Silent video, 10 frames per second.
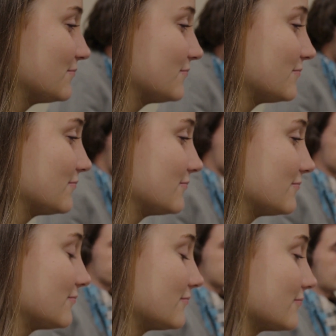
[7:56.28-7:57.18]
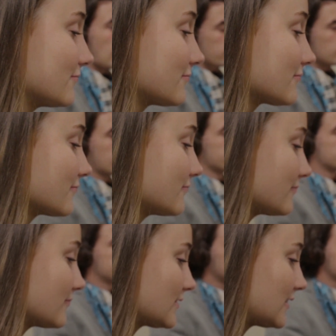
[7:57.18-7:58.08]

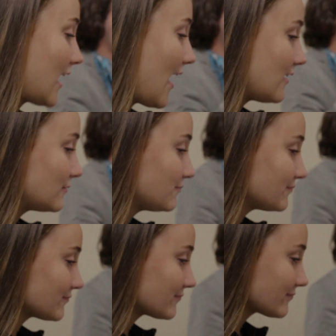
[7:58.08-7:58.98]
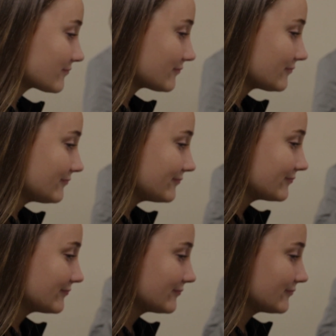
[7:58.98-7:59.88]
(not speaking)